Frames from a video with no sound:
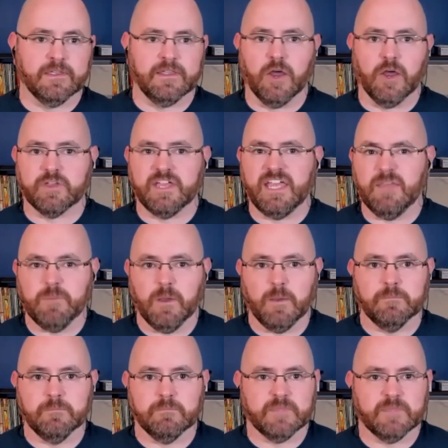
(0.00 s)
Keep
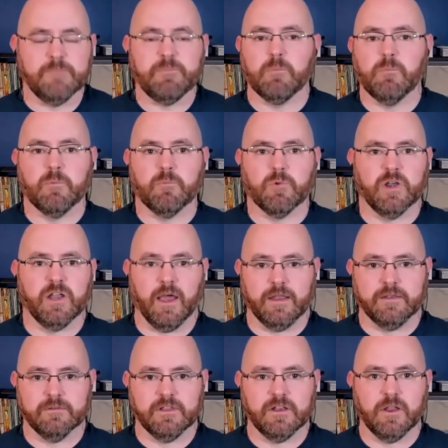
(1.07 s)
them when we're
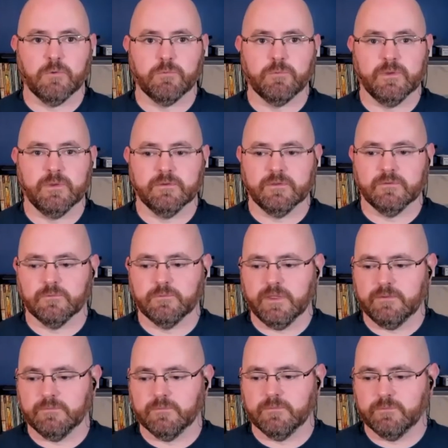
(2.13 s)
done.
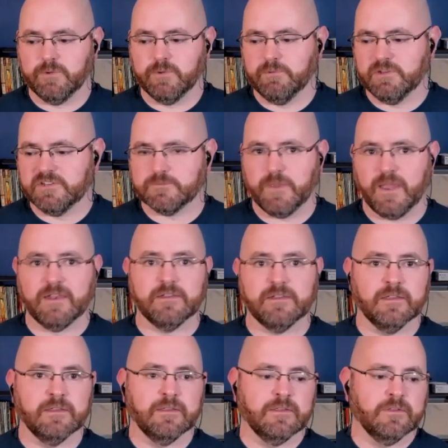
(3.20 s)
We would spend.
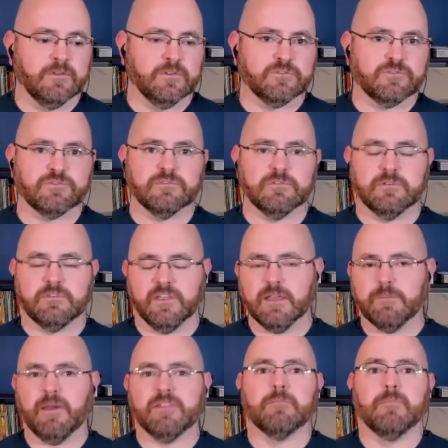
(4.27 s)
Think
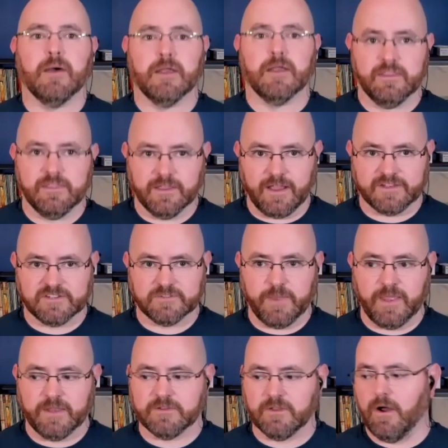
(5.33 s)
about the money that got
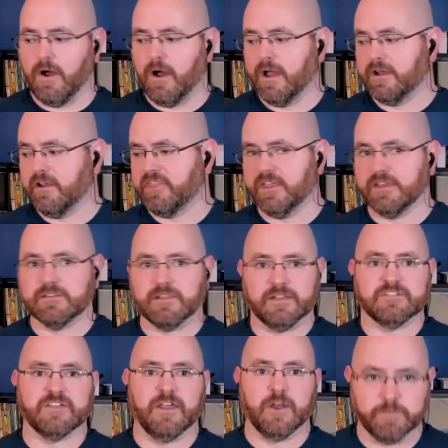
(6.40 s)
spent on things like
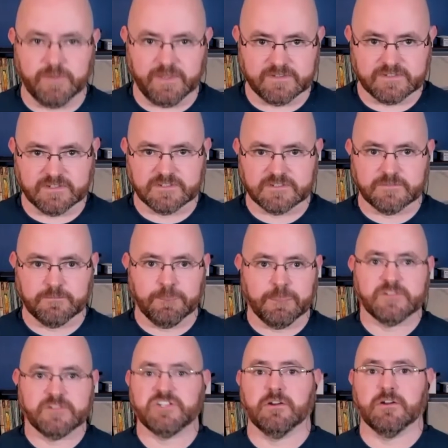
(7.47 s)
centerpieces,
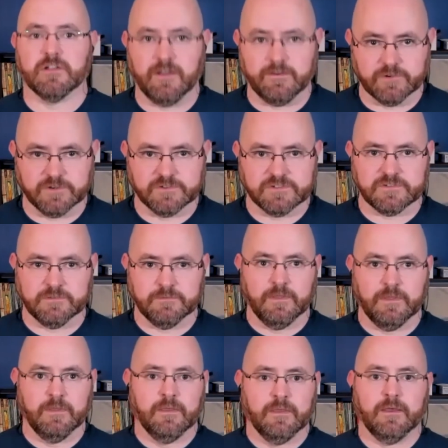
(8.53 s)
chair covers,
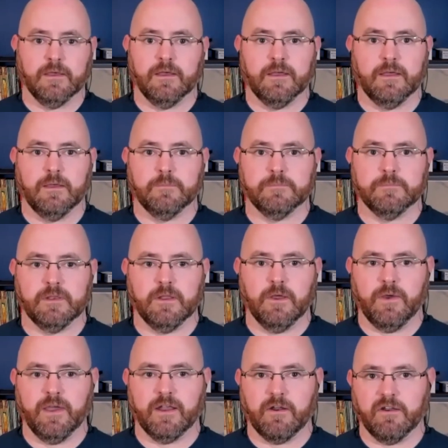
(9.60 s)
at
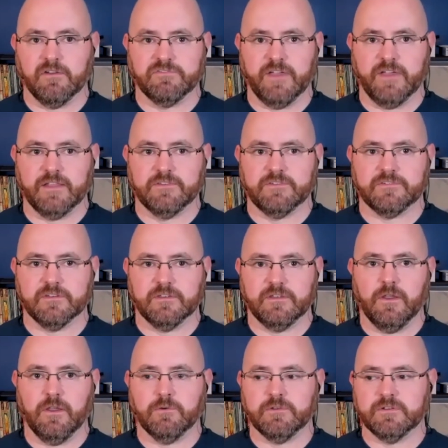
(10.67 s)
our events.
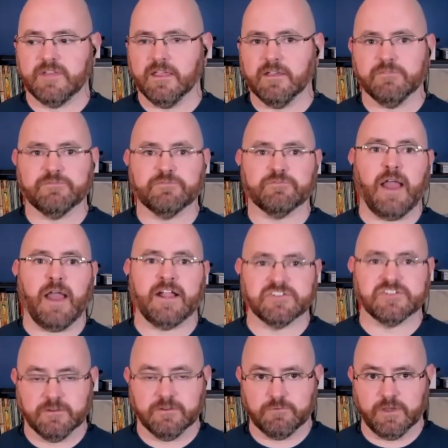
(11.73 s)
Take a fraction
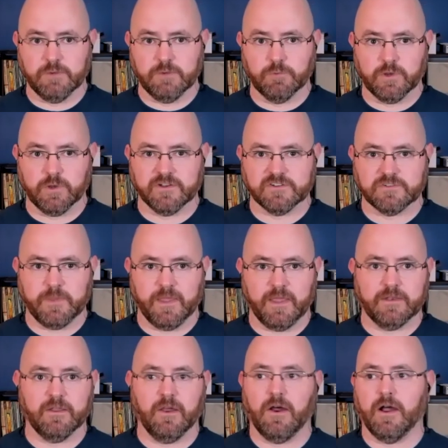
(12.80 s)
of what you to spend
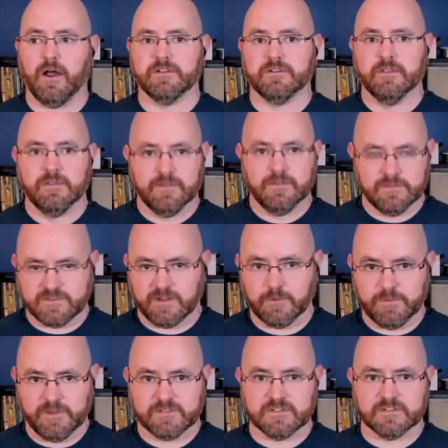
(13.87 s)
on
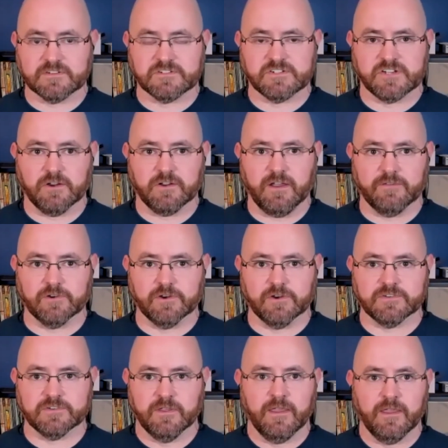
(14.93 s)
centerpieces and chair
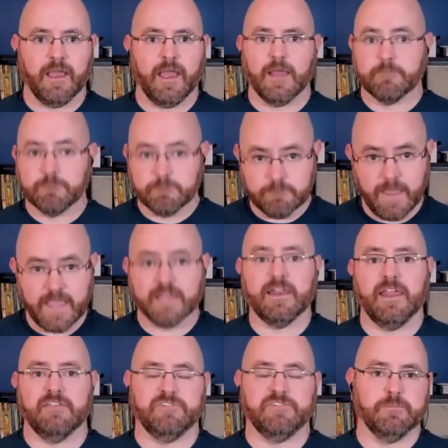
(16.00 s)
covers and make an
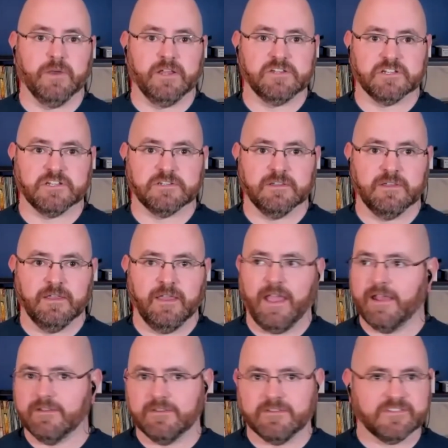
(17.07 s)
AV budget
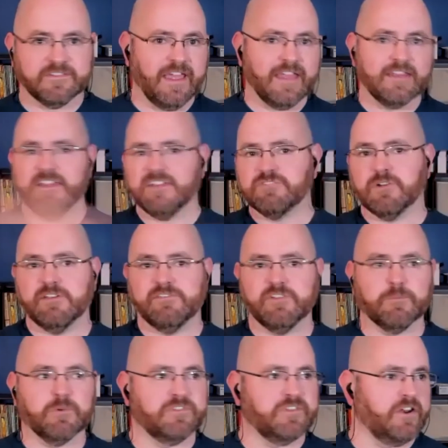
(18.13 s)
and send each one of your
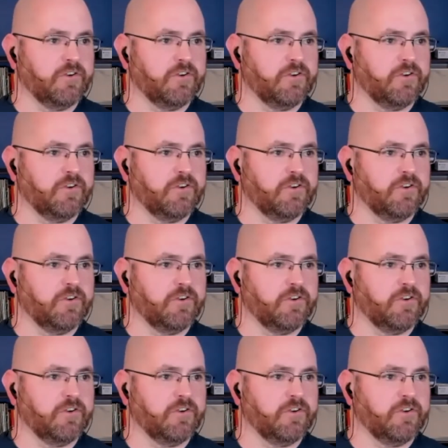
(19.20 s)
presenters a